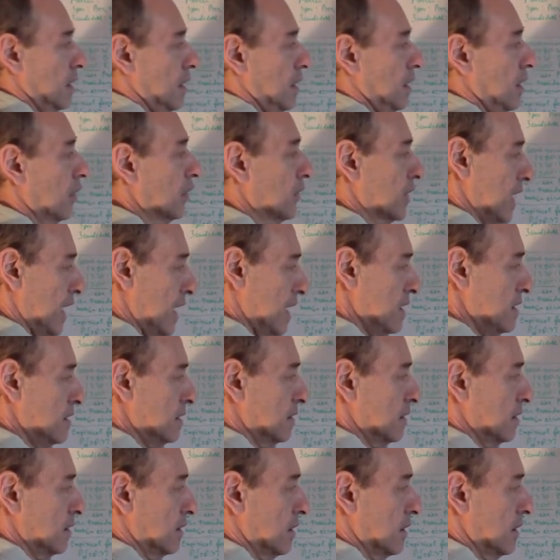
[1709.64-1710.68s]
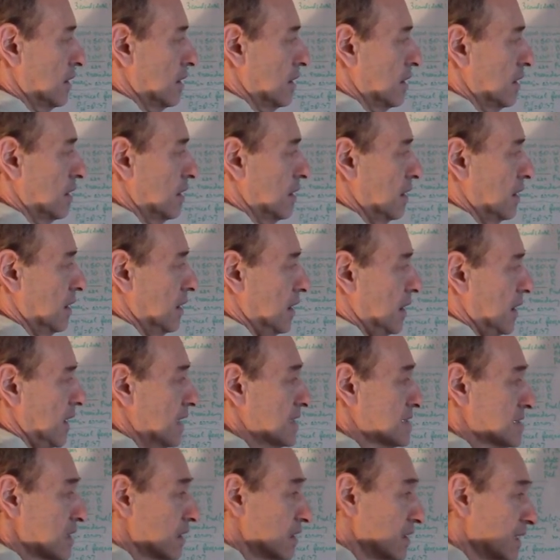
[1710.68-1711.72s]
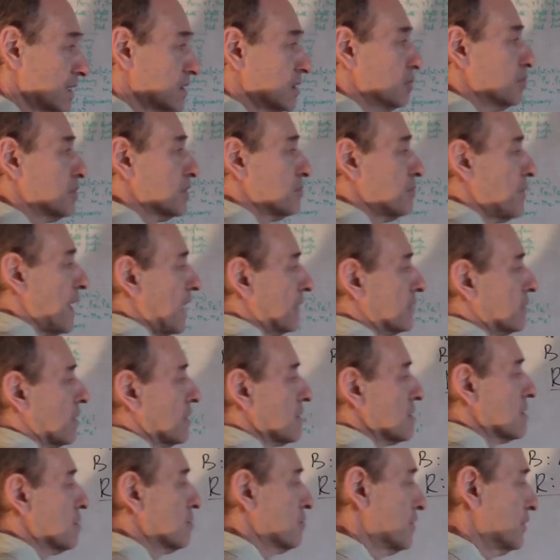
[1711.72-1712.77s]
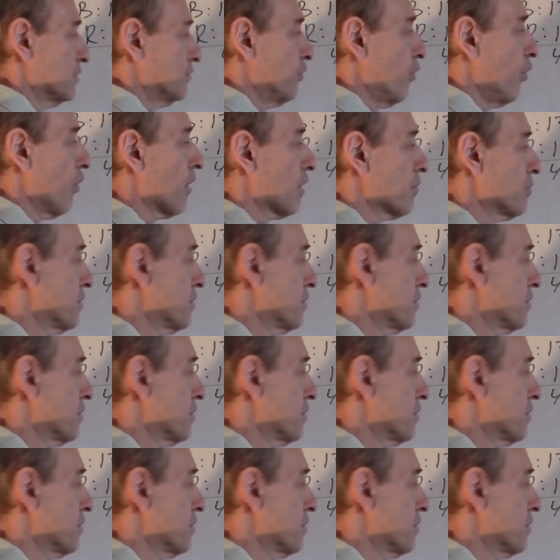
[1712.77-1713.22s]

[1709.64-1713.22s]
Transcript: okay it's a little bit better than before